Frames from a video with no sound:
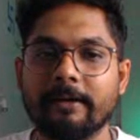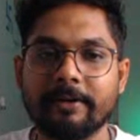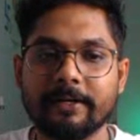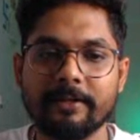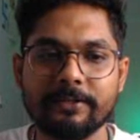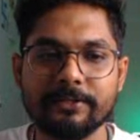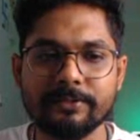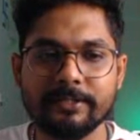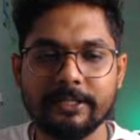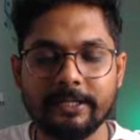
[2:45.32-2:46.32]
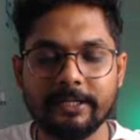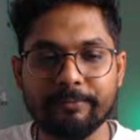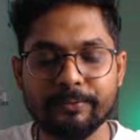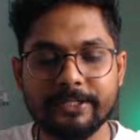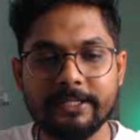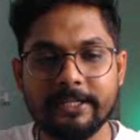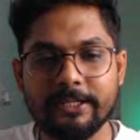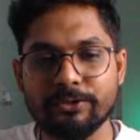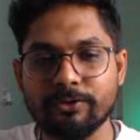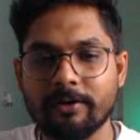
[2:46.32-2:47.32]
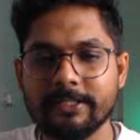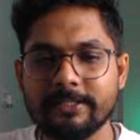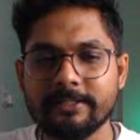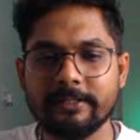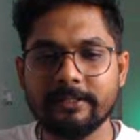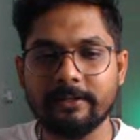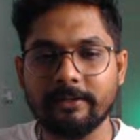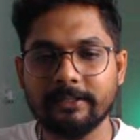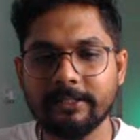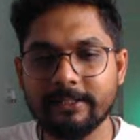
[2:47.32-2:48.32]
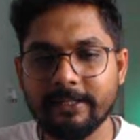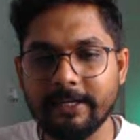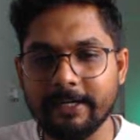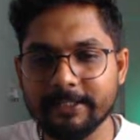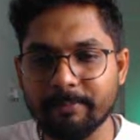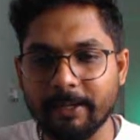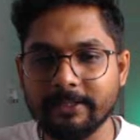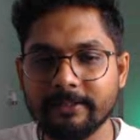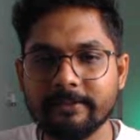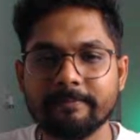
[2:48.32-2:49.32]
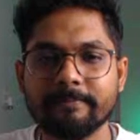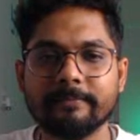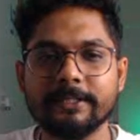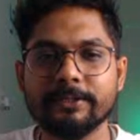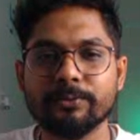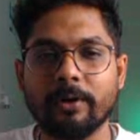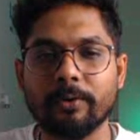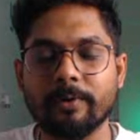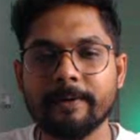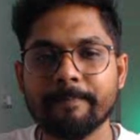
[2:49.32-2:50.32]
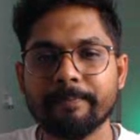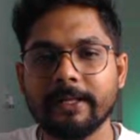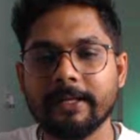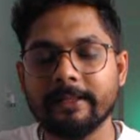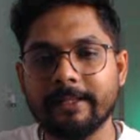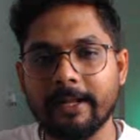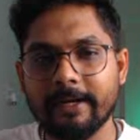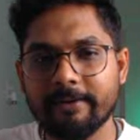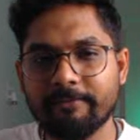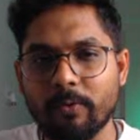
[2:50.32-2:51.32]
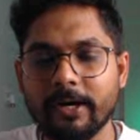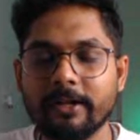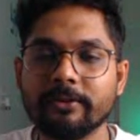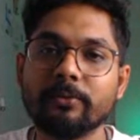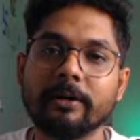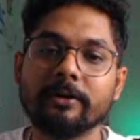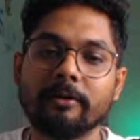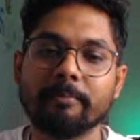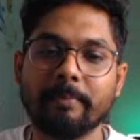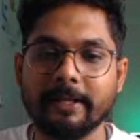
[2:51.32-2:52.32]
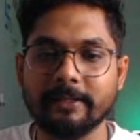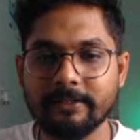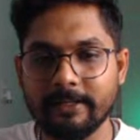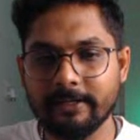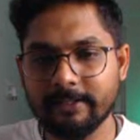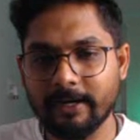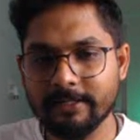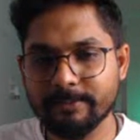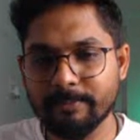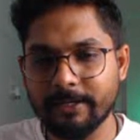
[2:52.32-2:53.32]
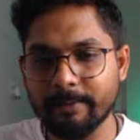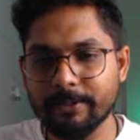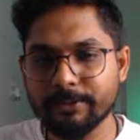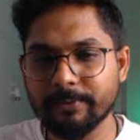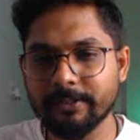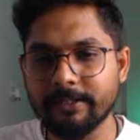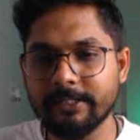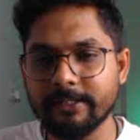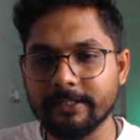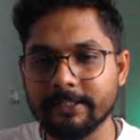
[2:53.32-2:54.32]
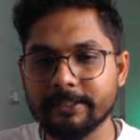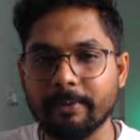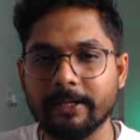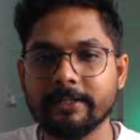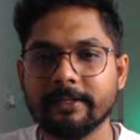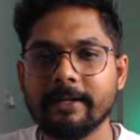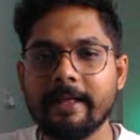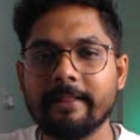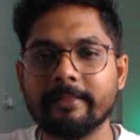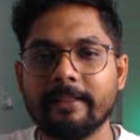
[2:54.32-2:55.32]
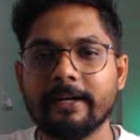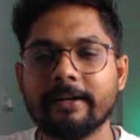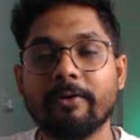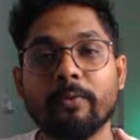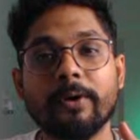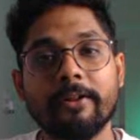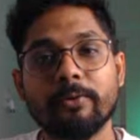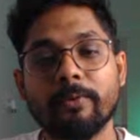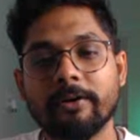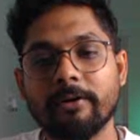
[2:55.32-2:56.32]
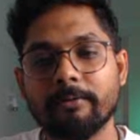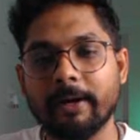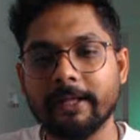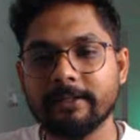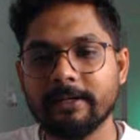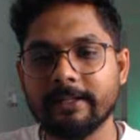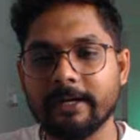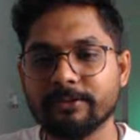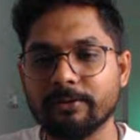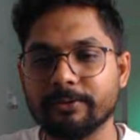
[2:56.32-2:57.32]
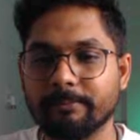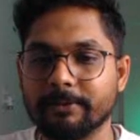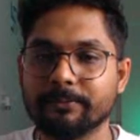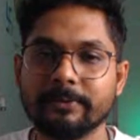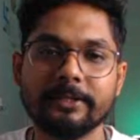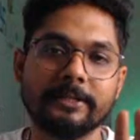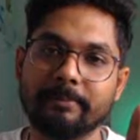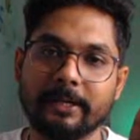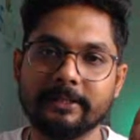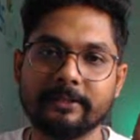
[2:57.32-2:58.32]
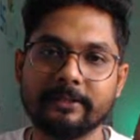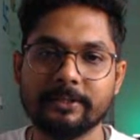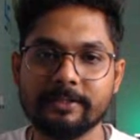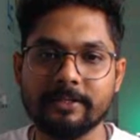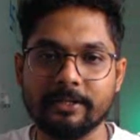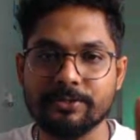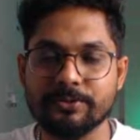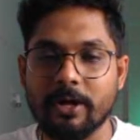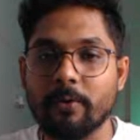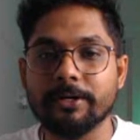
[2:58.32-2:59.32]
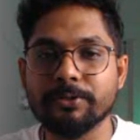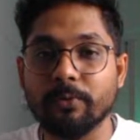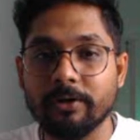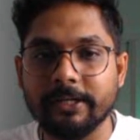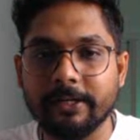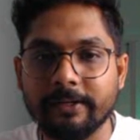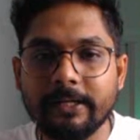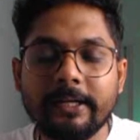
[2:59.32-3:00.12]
if I run this, if you see John is learning the latest Python, this is one word, then it found another word called Python, then that has been replaced with the latest Python, then it found another word called Python, and that is also replaced with the Python. So this is understood how it is working.